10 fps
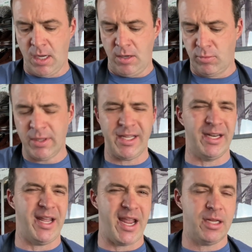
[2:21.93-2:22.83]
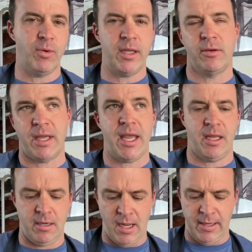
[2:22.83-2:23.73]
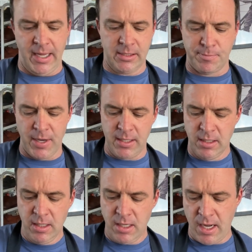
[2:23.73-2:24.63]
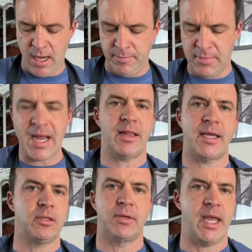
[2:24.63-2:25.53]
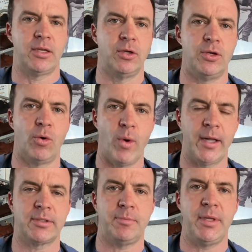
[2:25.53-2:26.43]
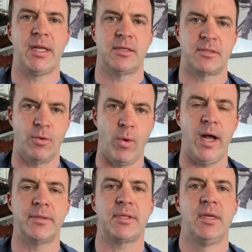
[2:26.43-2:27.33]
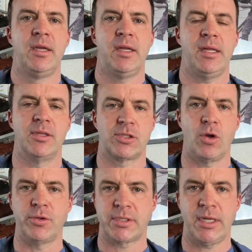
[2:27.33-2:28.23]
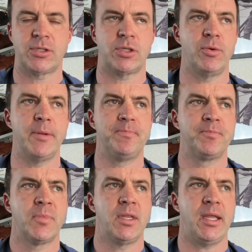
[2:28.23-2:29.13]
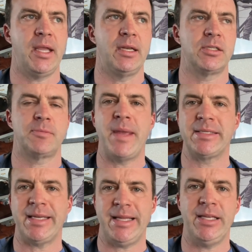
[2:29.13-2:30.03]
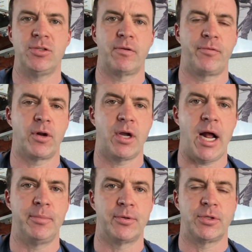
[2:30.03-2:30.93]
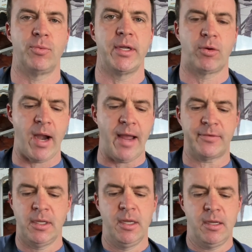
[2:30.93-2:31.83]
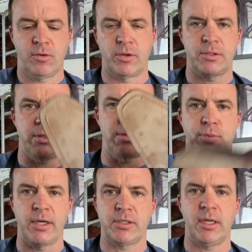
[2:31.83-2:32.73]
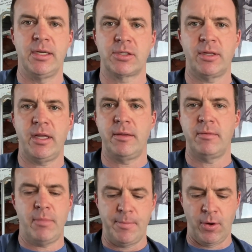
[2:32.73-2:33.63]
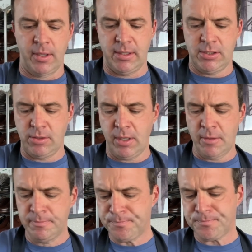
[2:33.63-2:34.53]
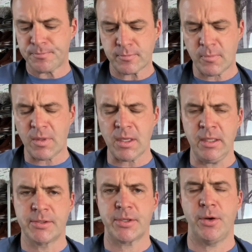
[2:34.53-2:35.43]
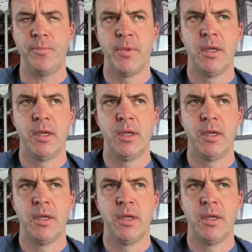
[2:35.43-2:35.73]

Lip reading: really in any way you can, I guess, but not like you can Goodyear welted, because the welt and the sole stitched to it, and it just makes it easier for a cobbler to recraft. Of course, just brushing initially my burgundy shoe here. And so,